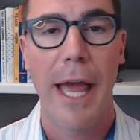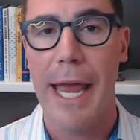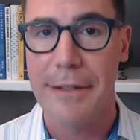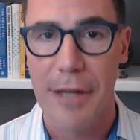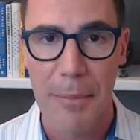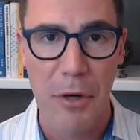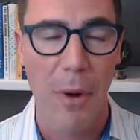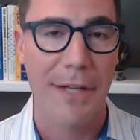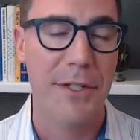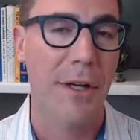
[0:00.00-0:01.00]

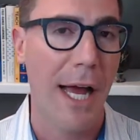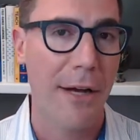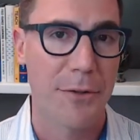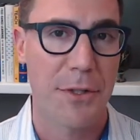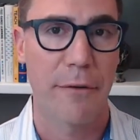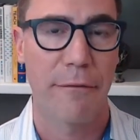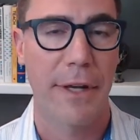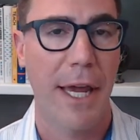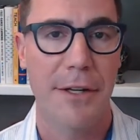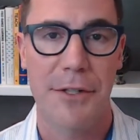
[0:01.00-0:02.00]
AWS cloud
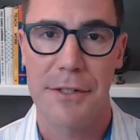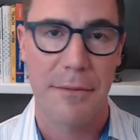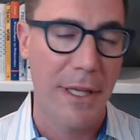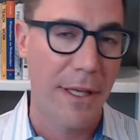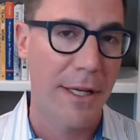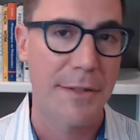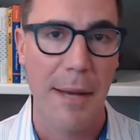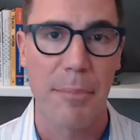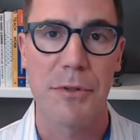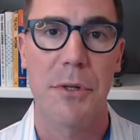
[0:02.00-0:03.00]
certifications. I mean, the
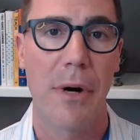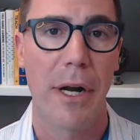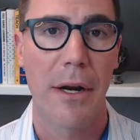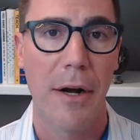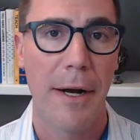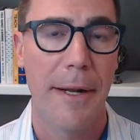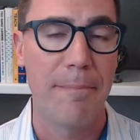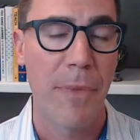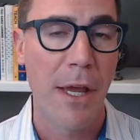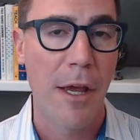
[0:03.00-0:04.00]
examples go on and
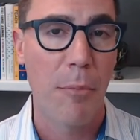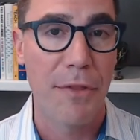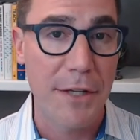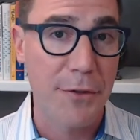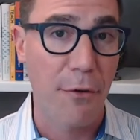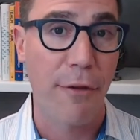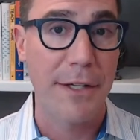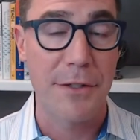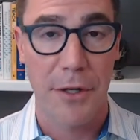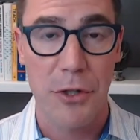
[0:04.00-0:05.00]
on, but these are
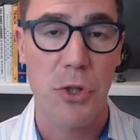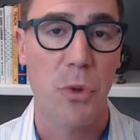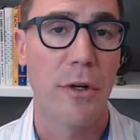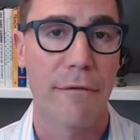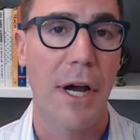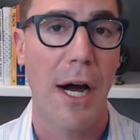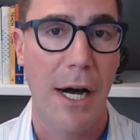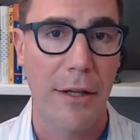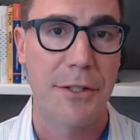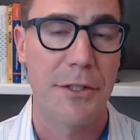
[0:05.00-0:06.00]
things that are short of
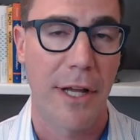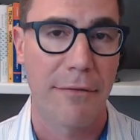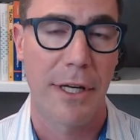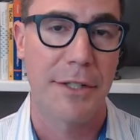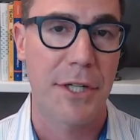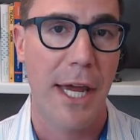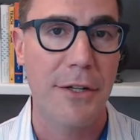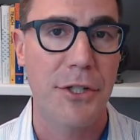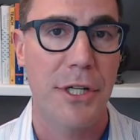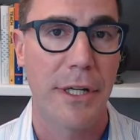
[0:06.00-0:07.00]
college level
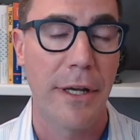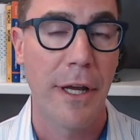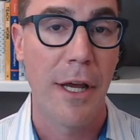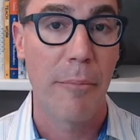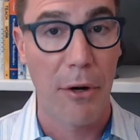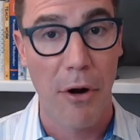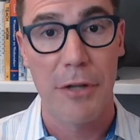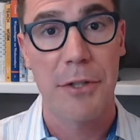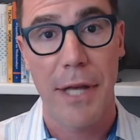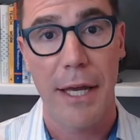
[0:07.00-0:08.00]
education, but are
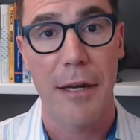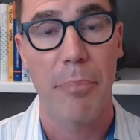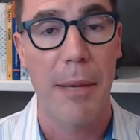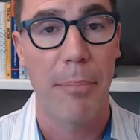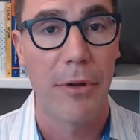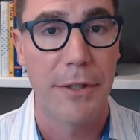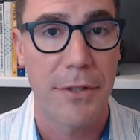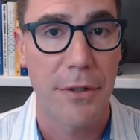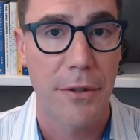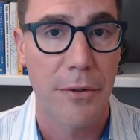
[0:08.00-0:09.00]
also getting people
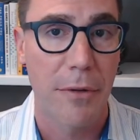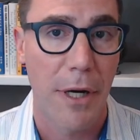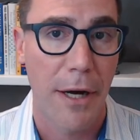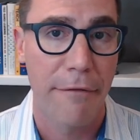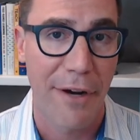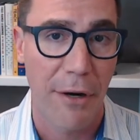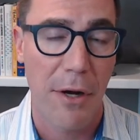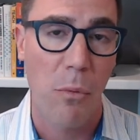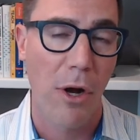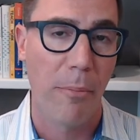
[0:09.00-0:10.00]
into uh, very
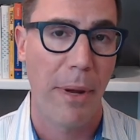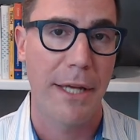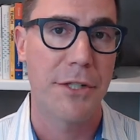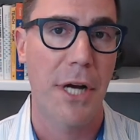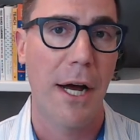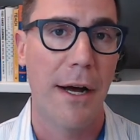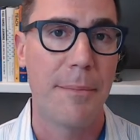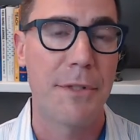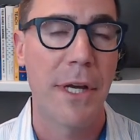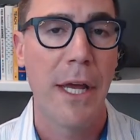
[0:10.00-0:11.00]
well paid
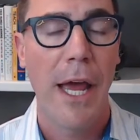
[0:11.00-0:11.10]
jobs.